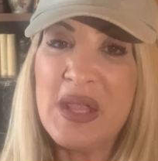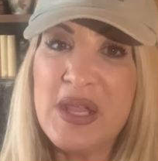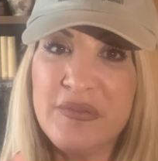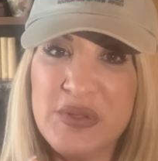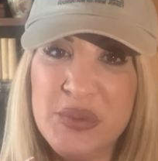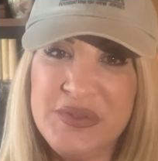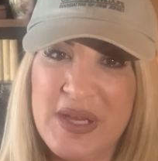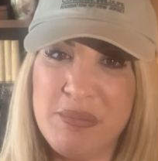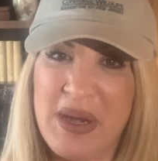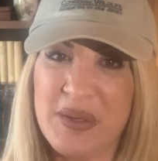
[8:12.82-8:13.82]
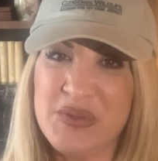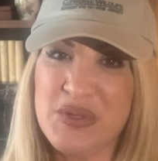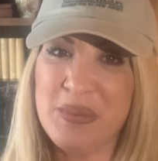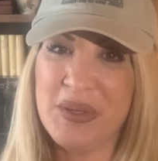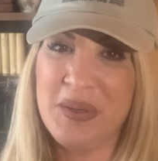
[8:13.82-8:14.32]
If you said bears,
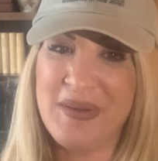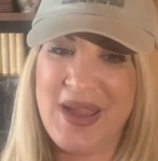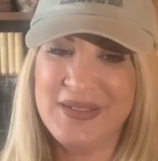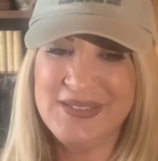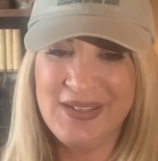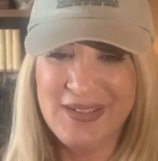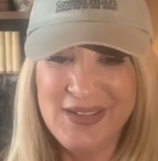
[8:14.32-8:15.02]
you were correct.